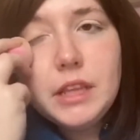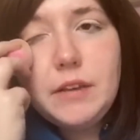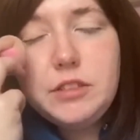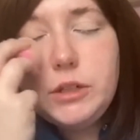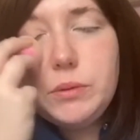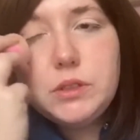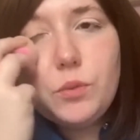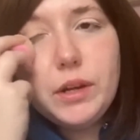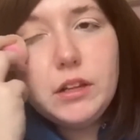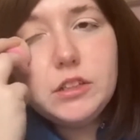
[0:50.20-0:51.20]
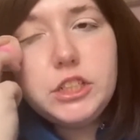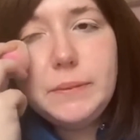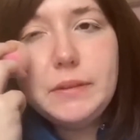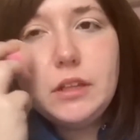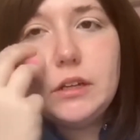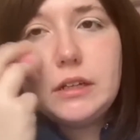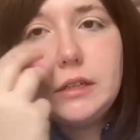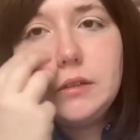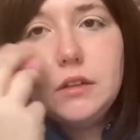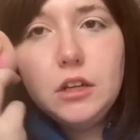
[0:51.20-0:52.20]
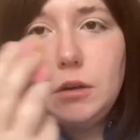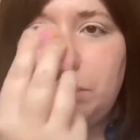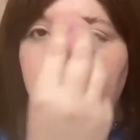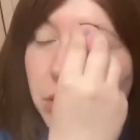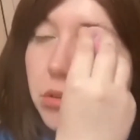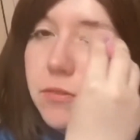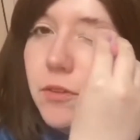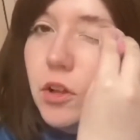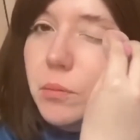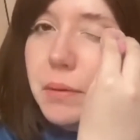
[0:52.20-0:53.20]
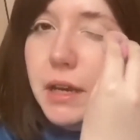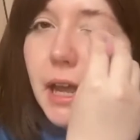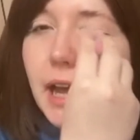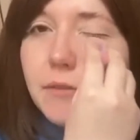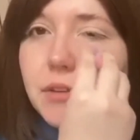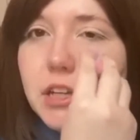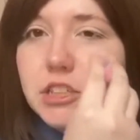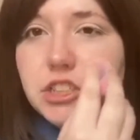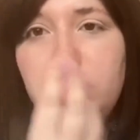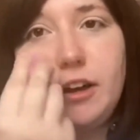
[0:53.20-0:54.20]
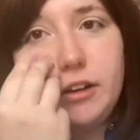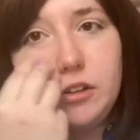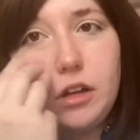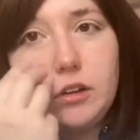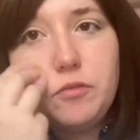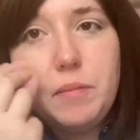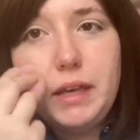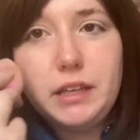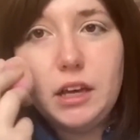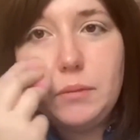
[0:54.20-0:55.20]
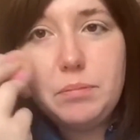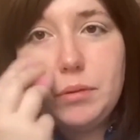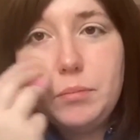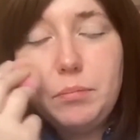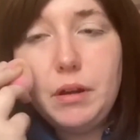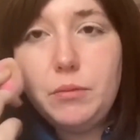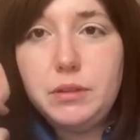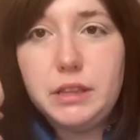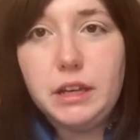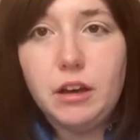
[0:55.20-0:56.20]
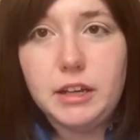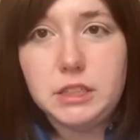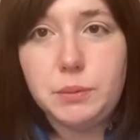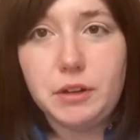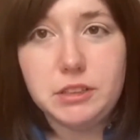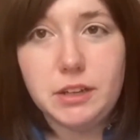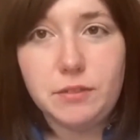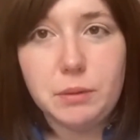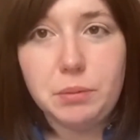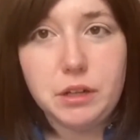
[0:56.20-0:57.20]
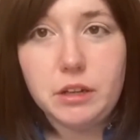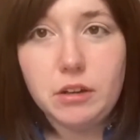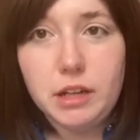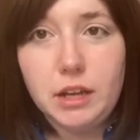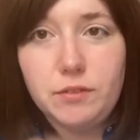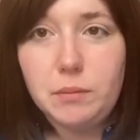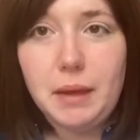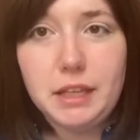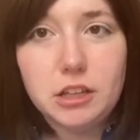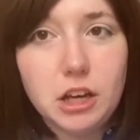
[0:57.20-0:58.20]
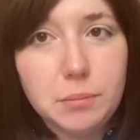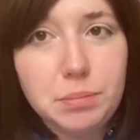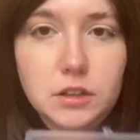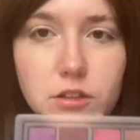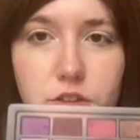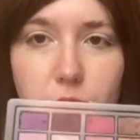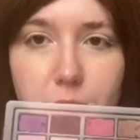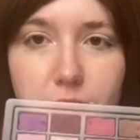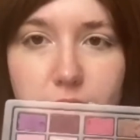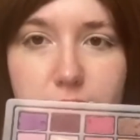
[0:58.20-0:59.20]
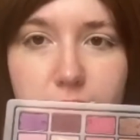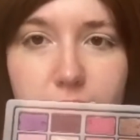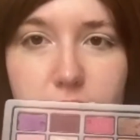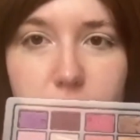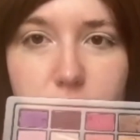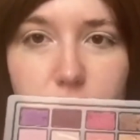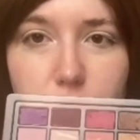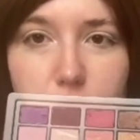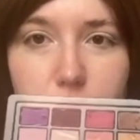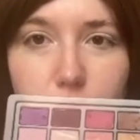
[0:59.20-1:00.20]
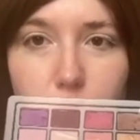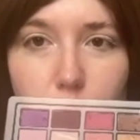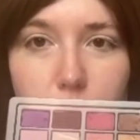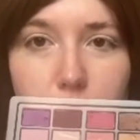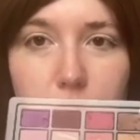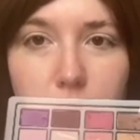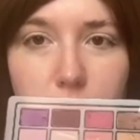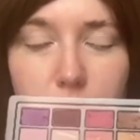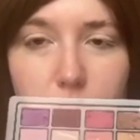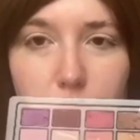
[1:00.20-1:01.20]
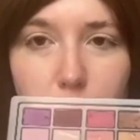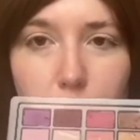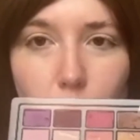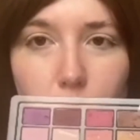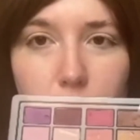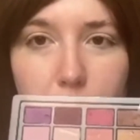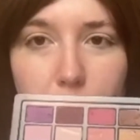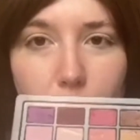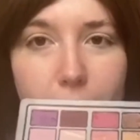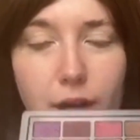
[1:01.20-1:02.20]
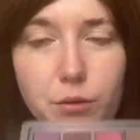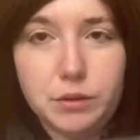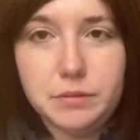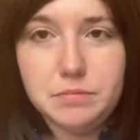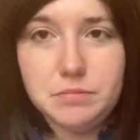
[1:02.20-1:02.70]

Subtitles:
if she was real, she would look beautiful but average, not a lot of makeup. But with the eyes, we are definitely putting on heavy makeup. So I'm gonna take this cool, warm brown